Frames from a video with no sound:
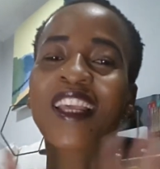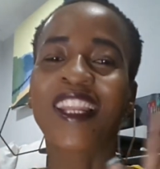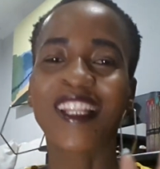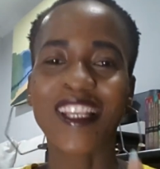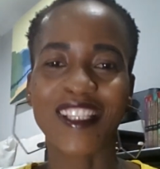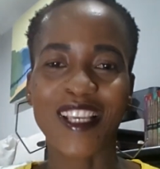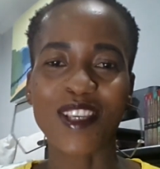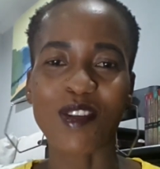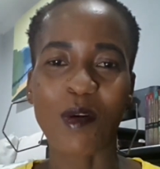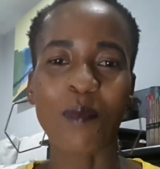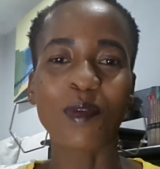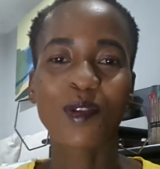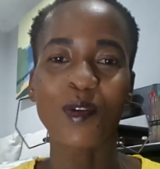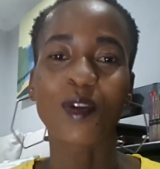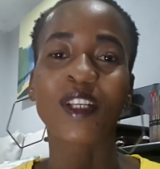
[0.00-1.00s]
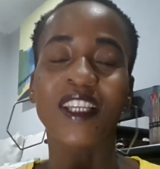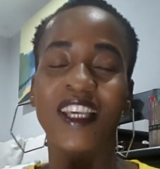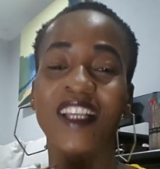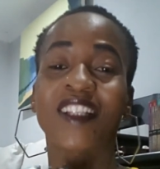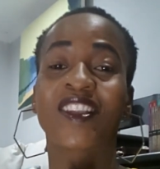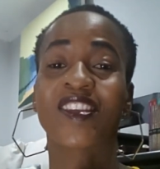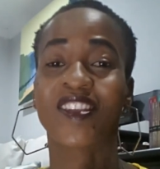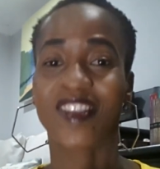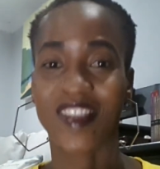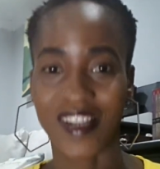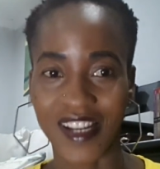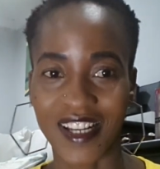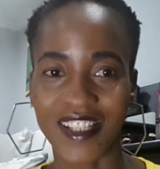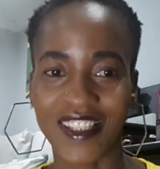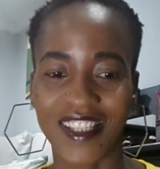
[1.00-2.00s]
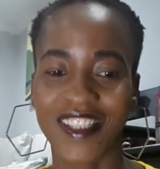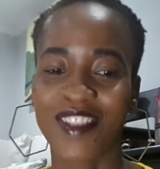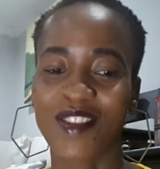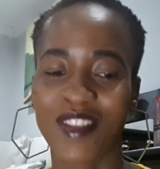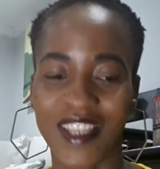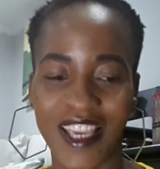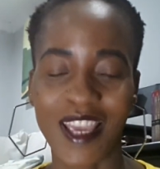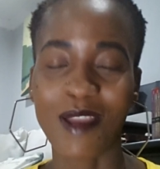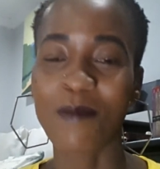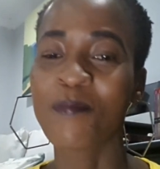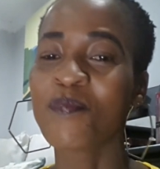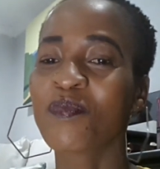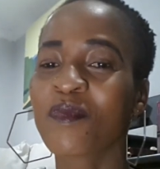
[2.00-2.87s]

Let us just hope we don't get distracted, okay?